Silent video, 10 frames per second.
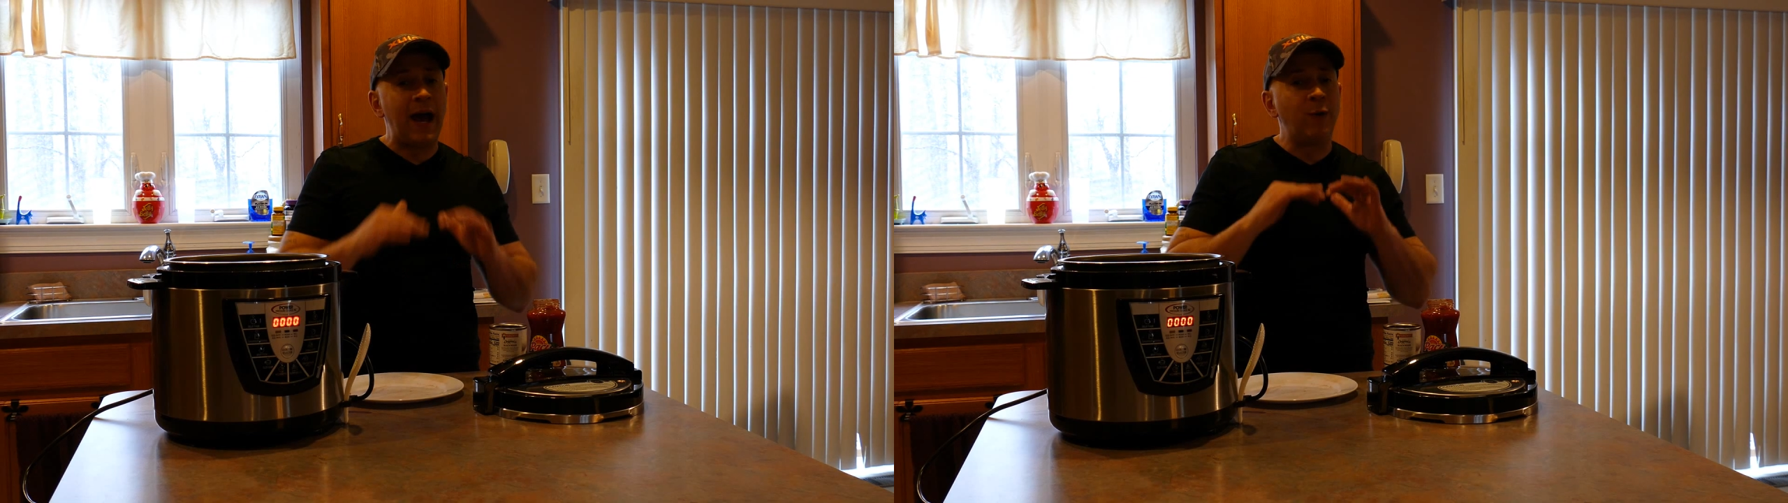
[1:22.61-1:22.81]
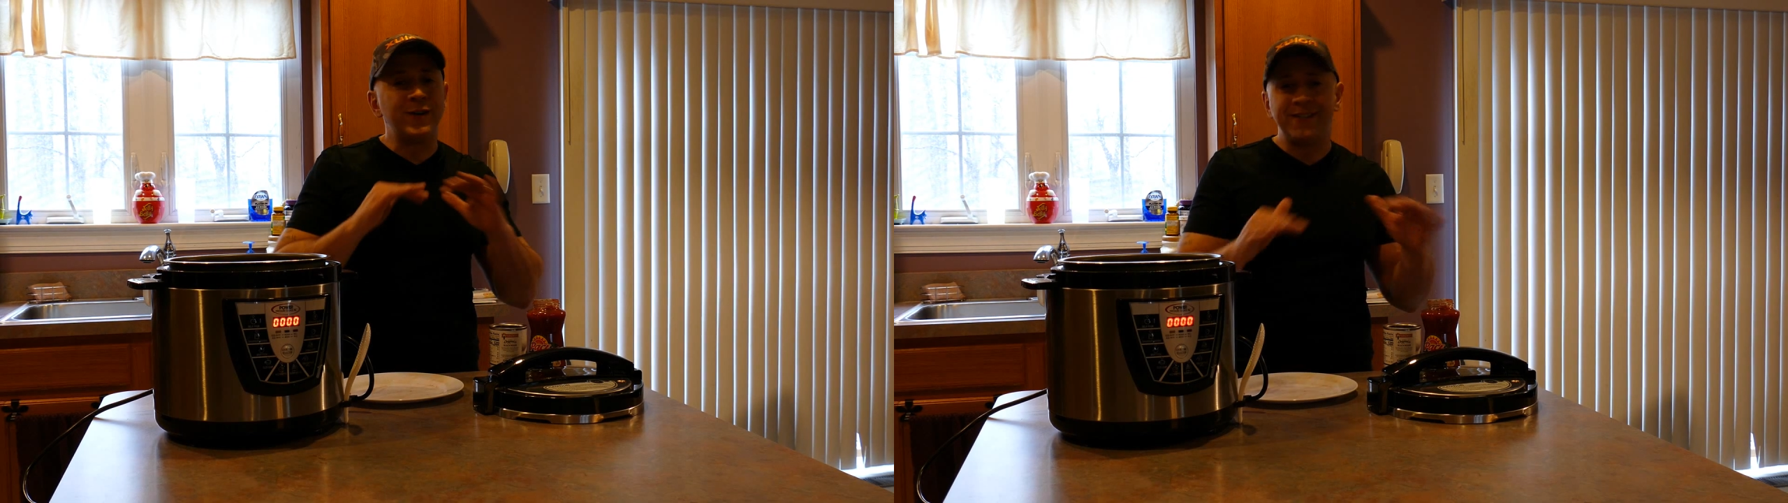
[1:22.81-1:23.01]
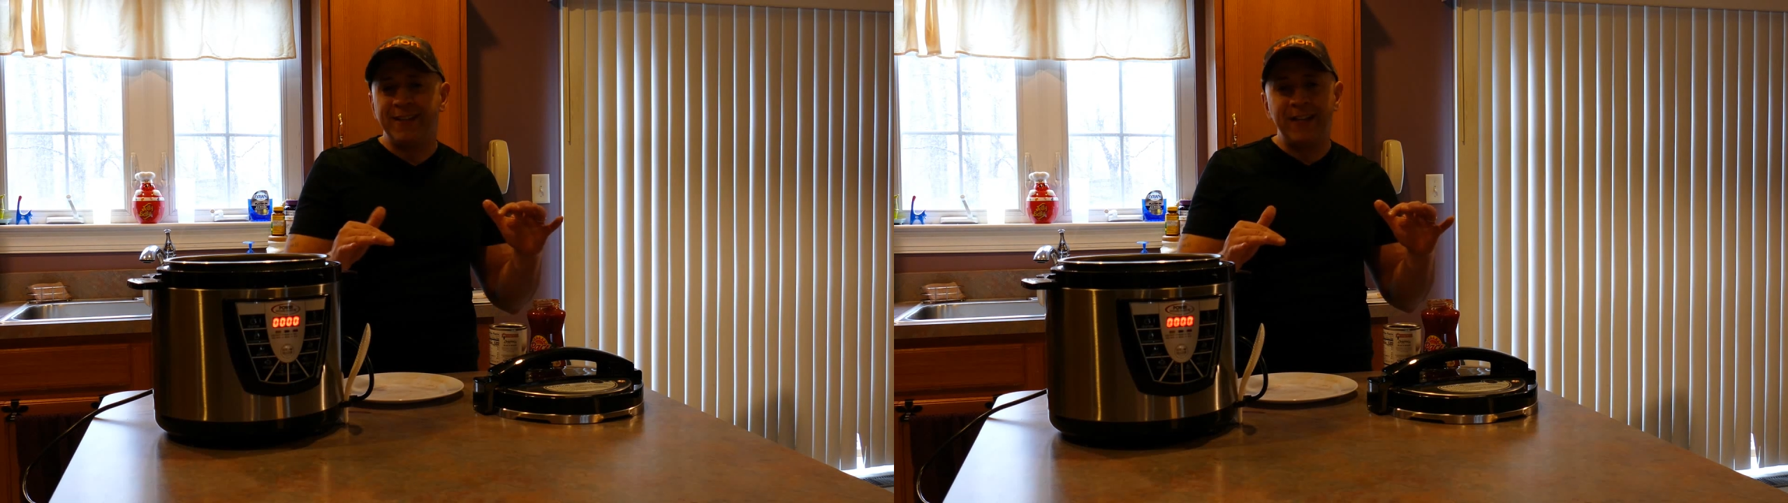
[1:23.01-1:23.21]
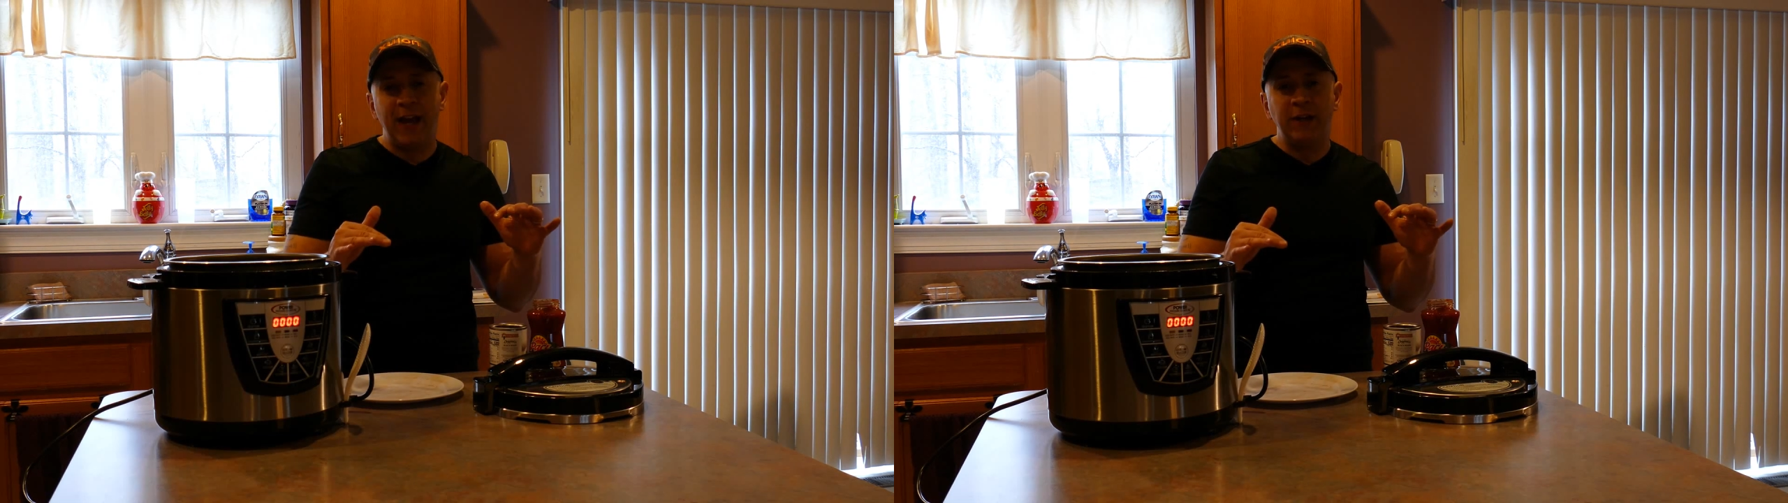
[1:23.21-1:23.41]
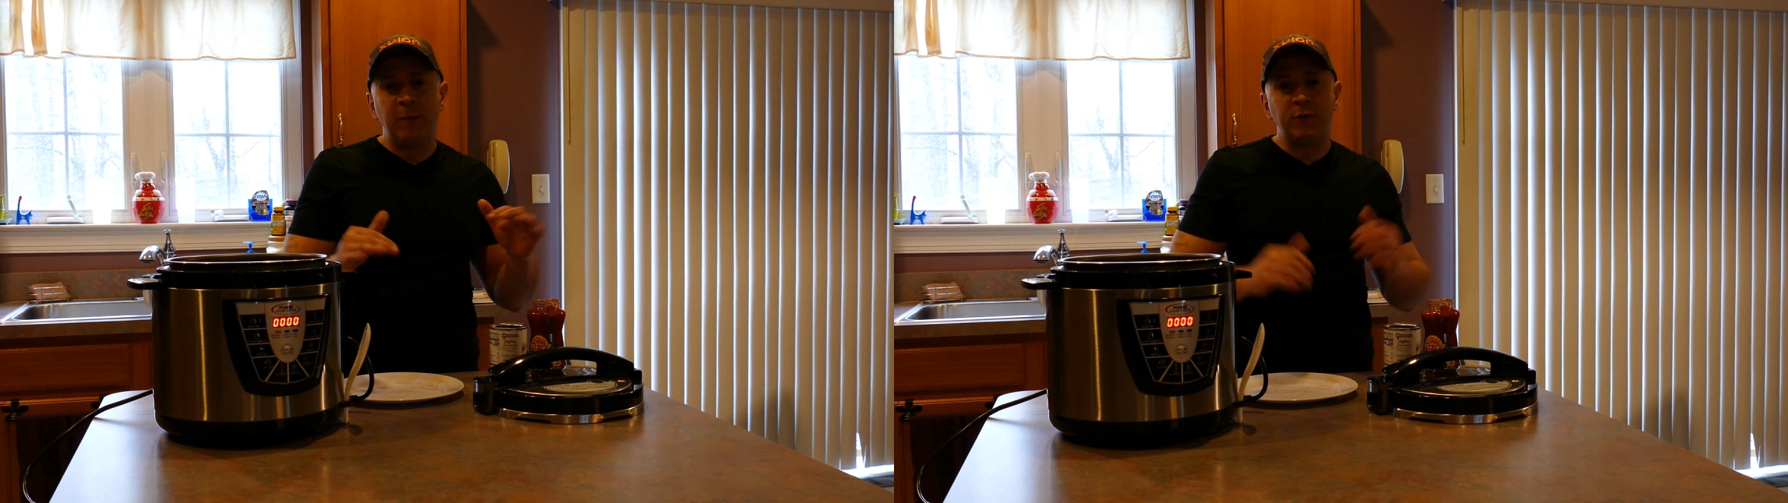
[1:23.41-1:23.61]
hours. You
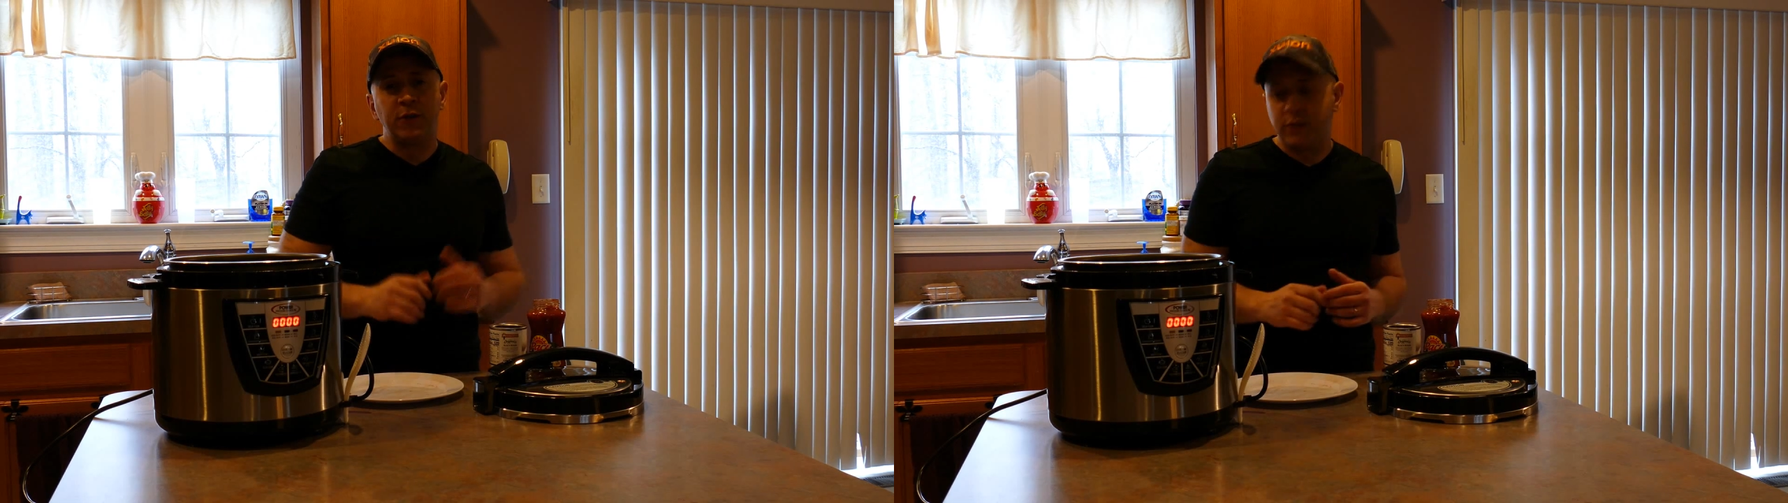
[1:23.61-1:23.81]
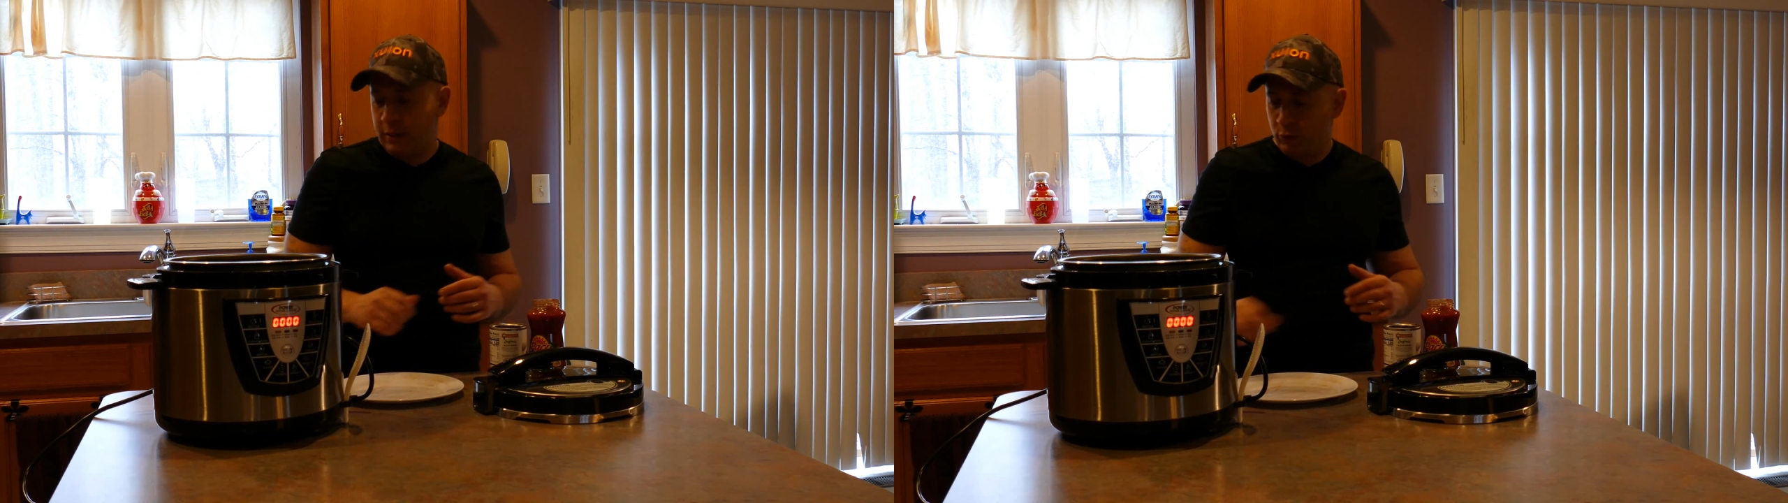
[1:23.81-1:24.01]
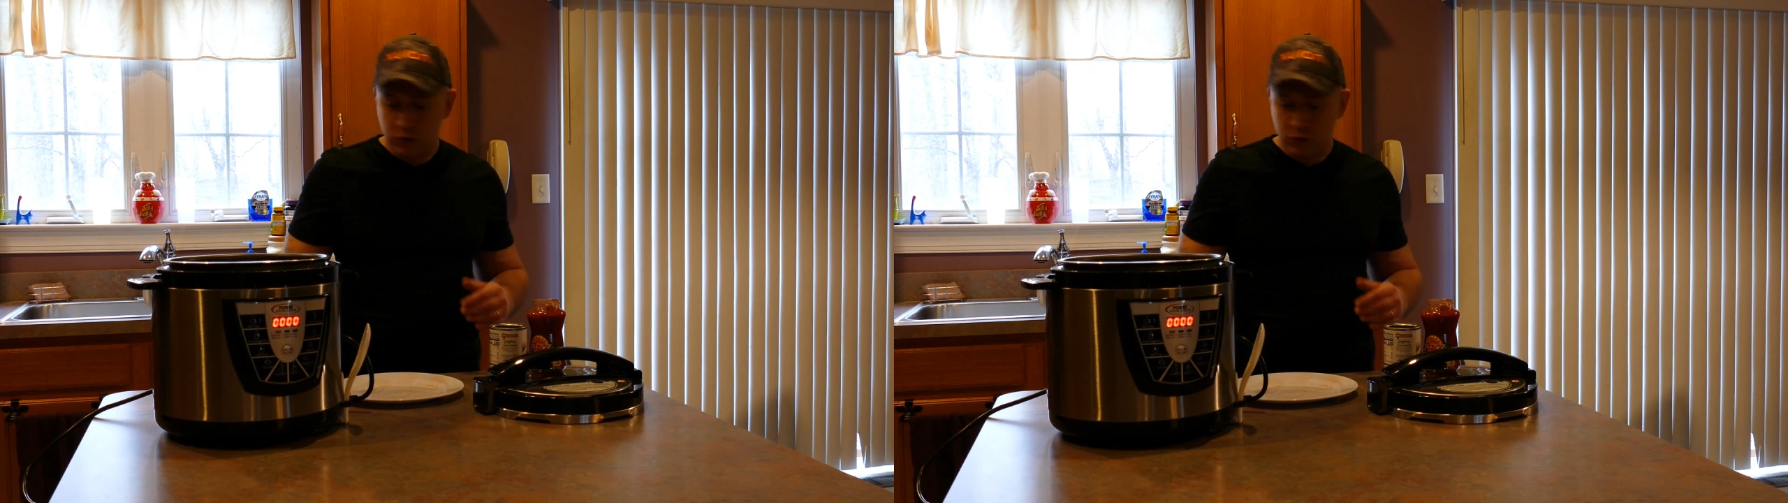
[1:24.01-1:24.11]
end up with the same